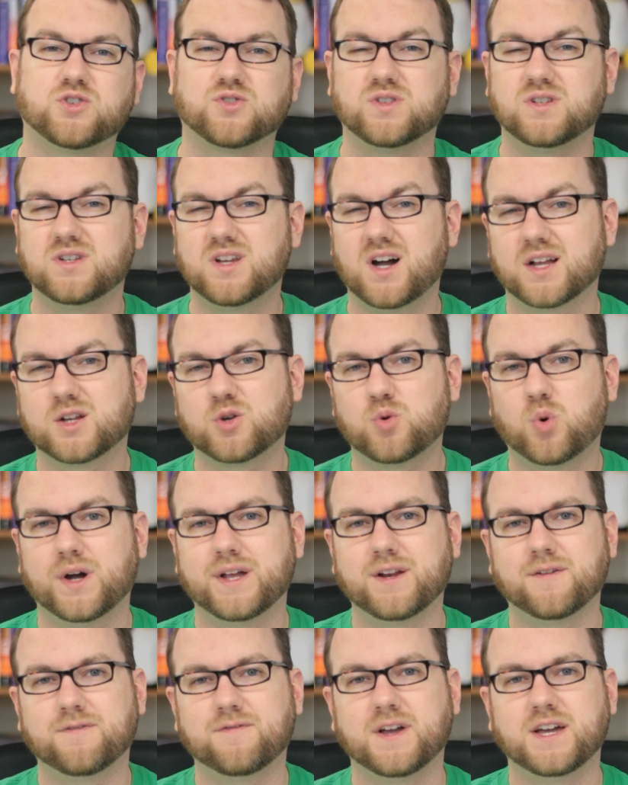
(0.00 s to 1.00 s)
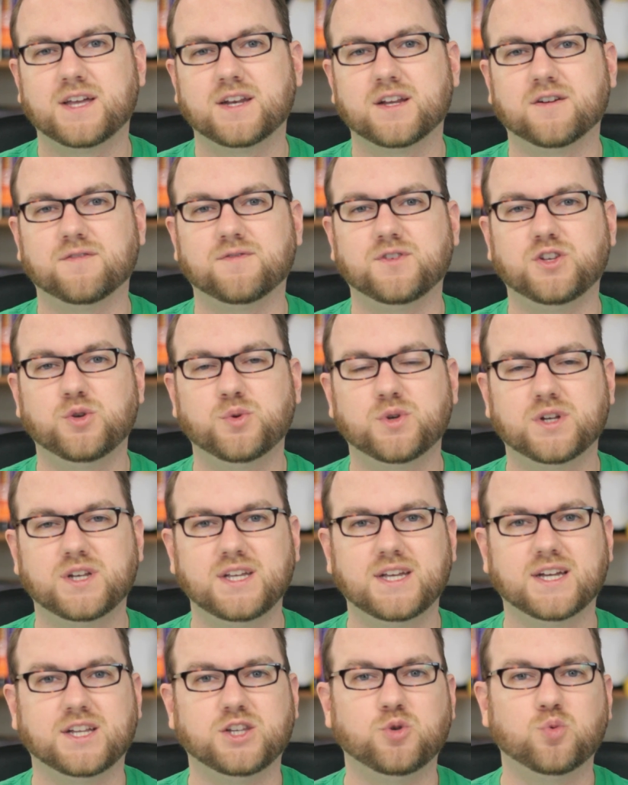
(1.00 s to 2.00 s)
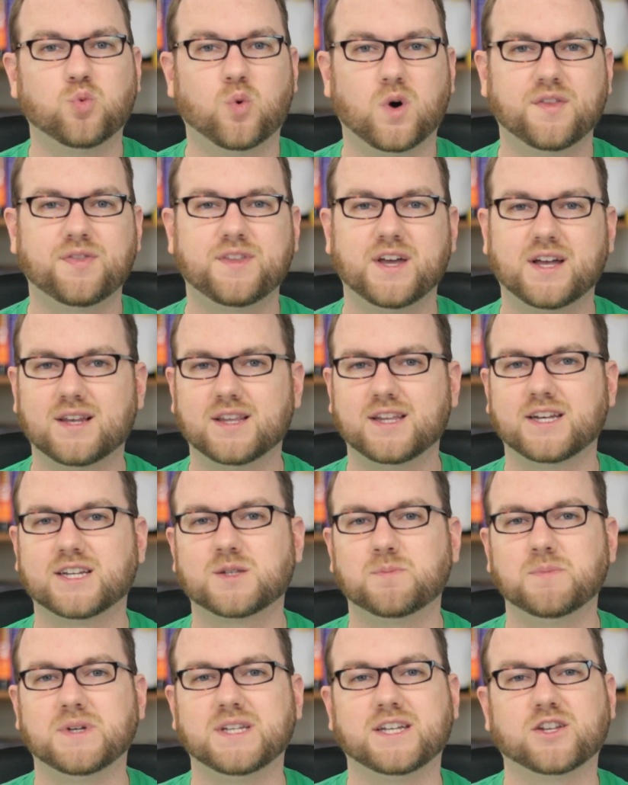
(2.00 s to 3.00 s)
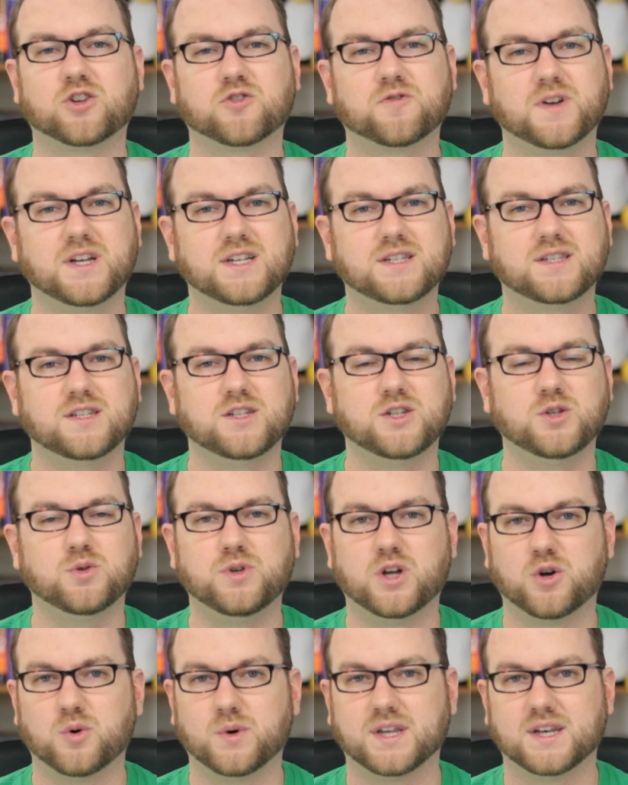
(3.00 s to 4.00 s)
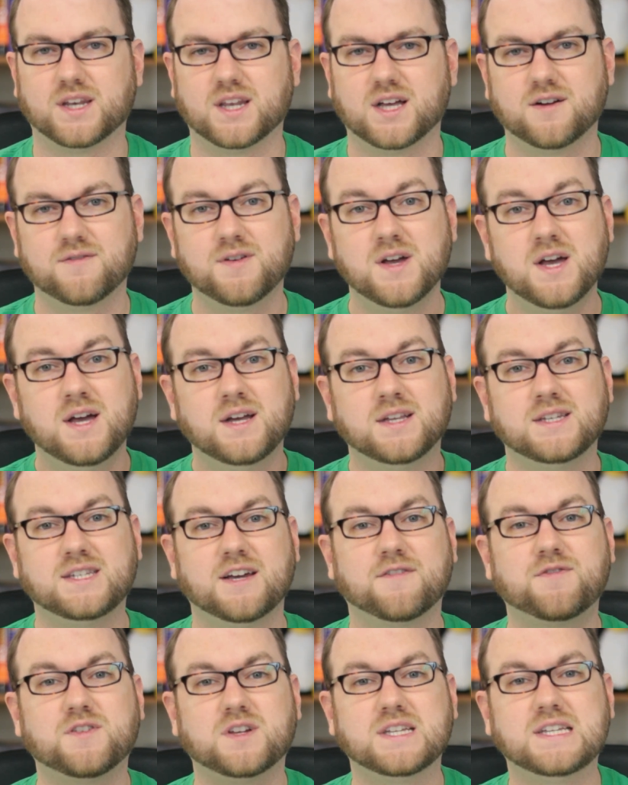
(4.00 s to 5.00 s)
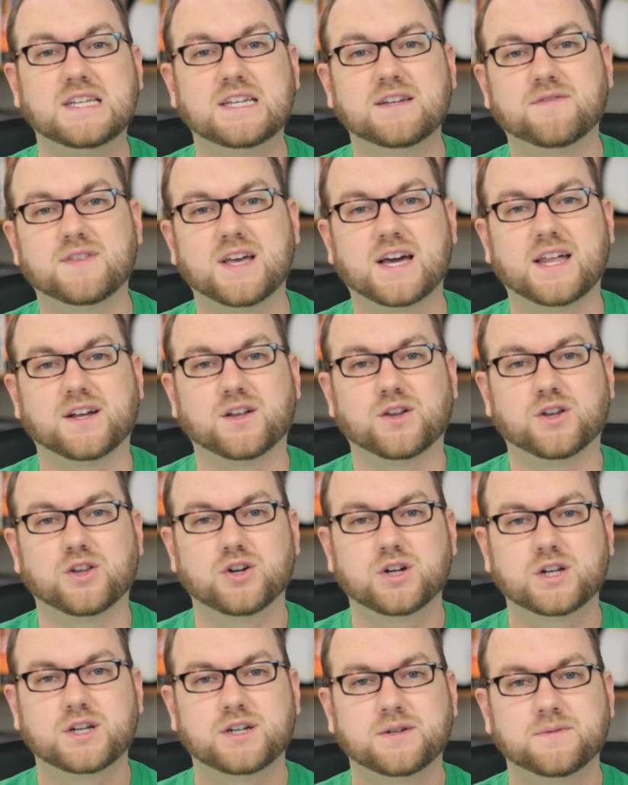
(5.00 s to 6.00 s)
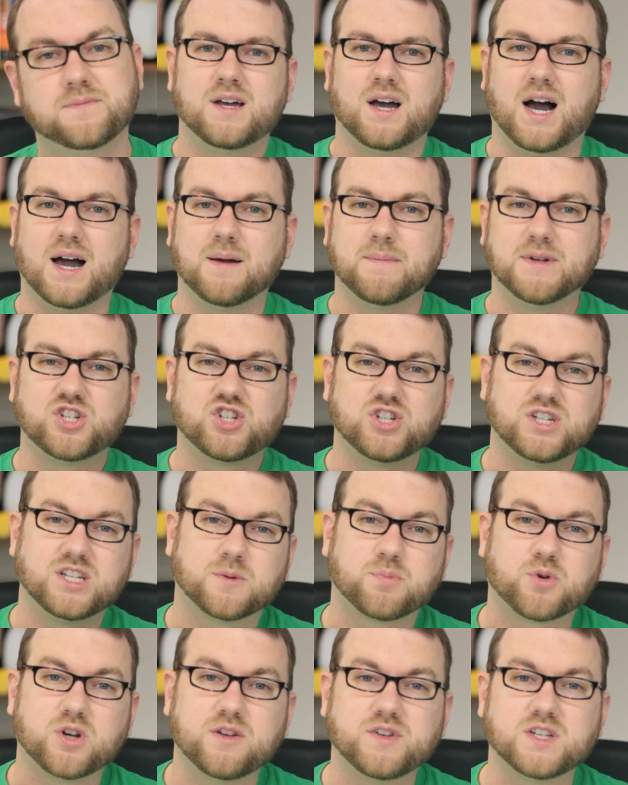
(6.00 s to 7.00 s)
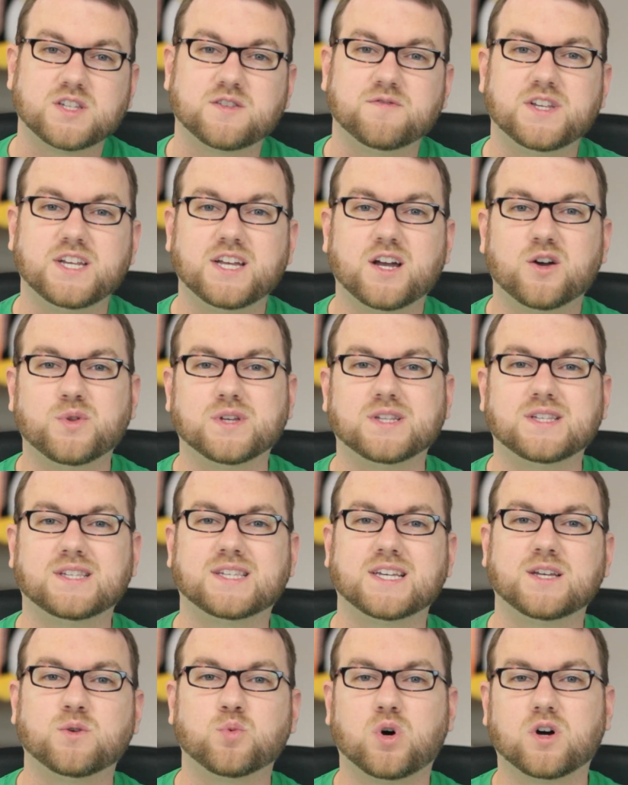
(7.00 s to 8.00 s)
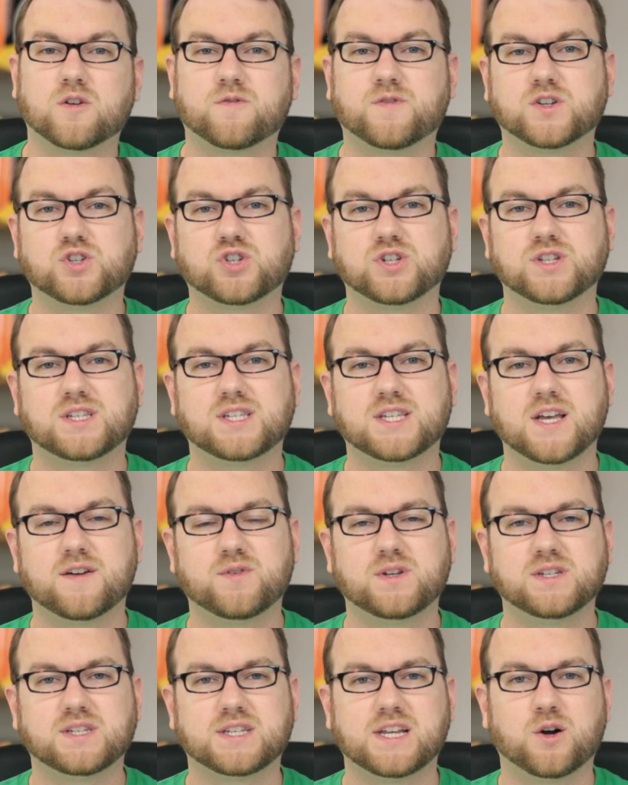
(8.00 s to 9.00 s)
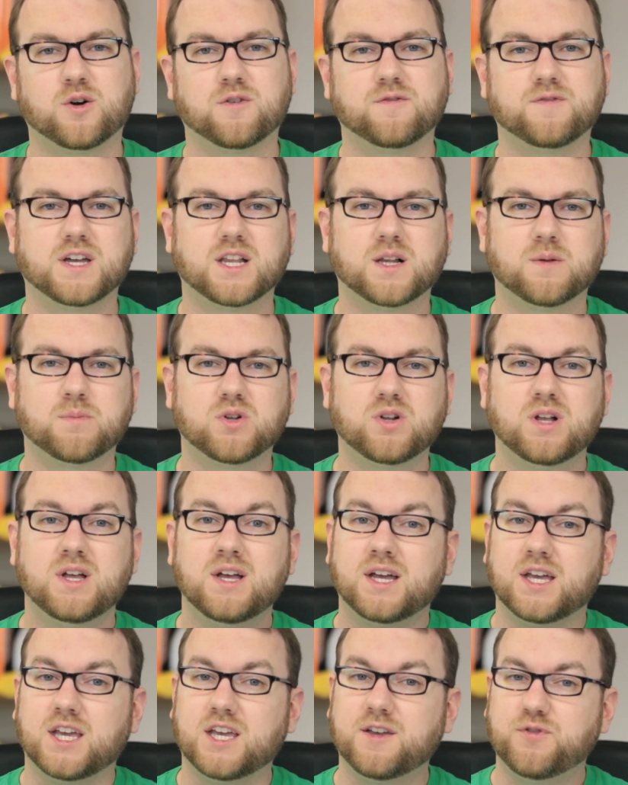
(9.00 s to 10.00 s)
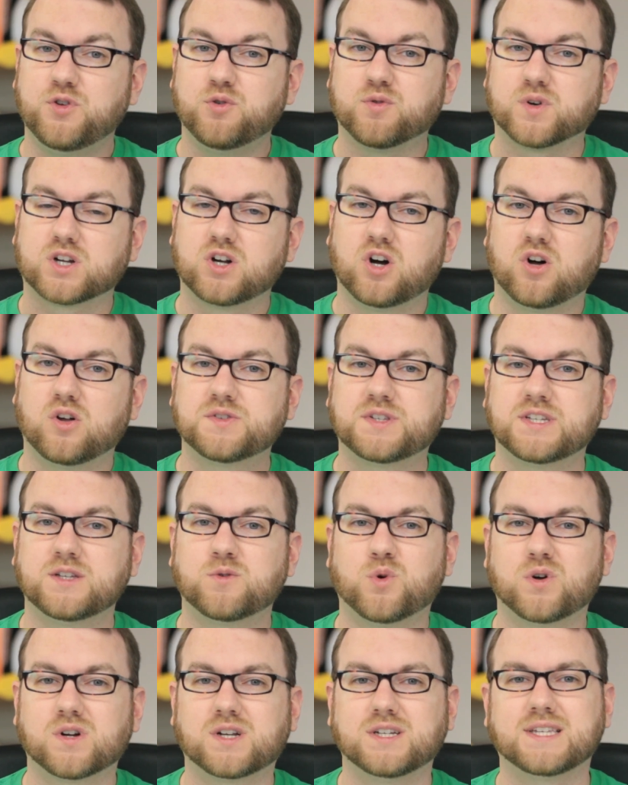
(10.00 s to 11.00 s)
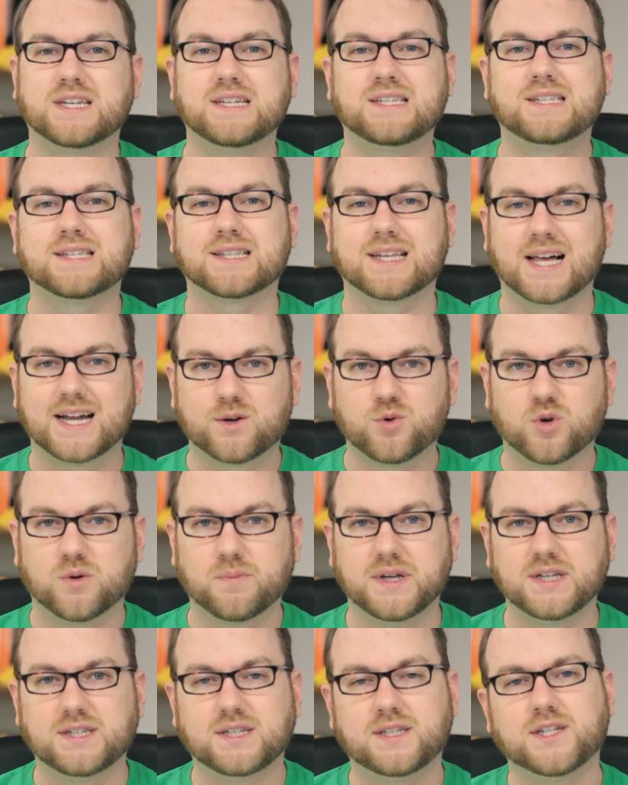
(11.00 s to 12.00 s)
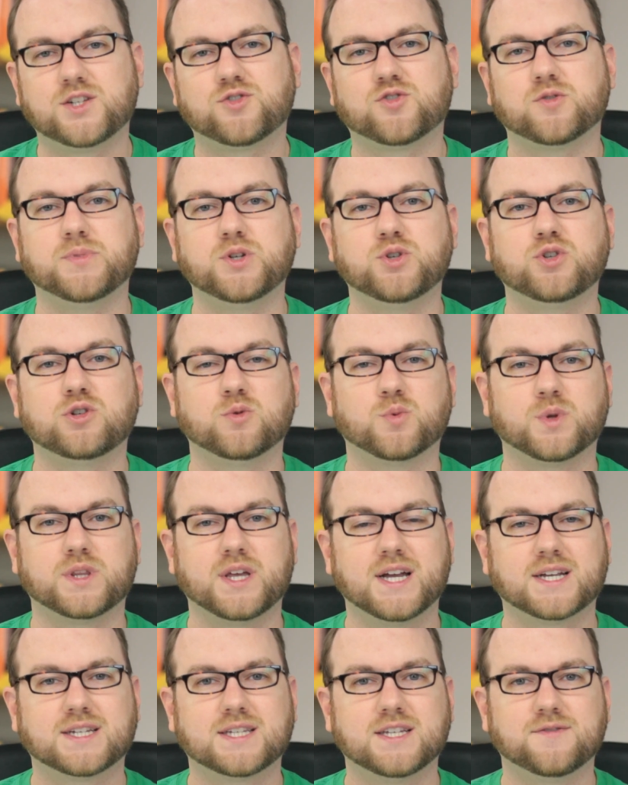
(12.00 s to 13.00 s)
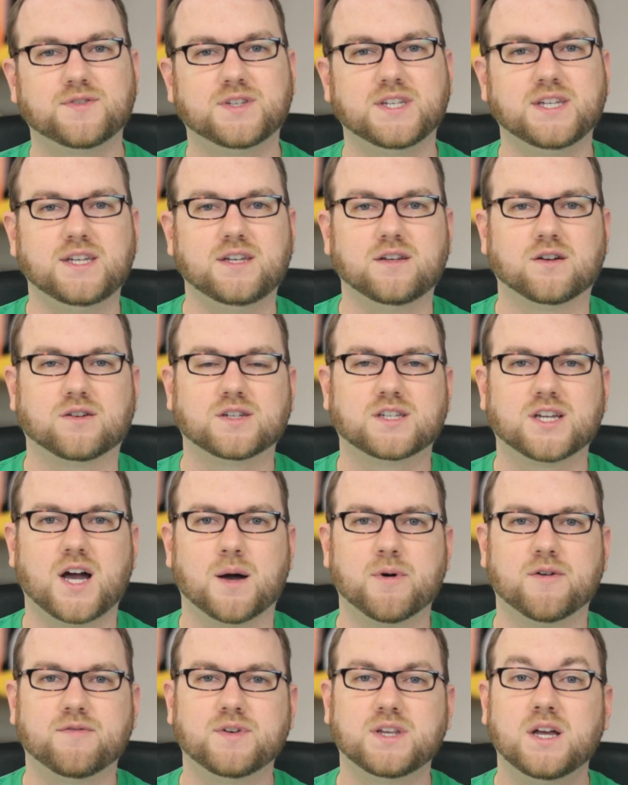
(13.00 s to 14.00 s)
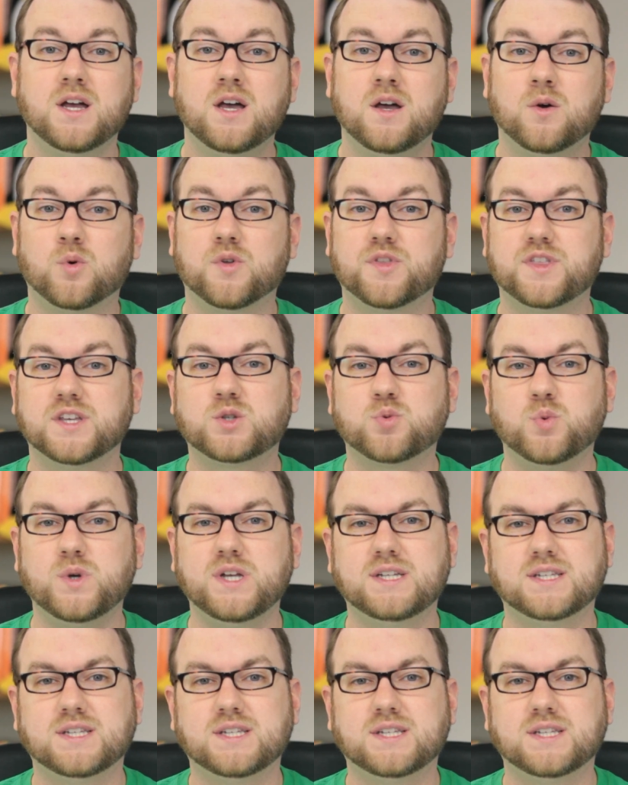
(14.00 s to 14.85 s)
you're not quite a fan of Unity and you want that Linux Mint interface that you know and love, definitely give that a look. I mentioned in a previous video that Zenwalk version 7 is now available. If you recall, Zenwalk is a slackware-based distribution with XFCE on top of it. Well, this week,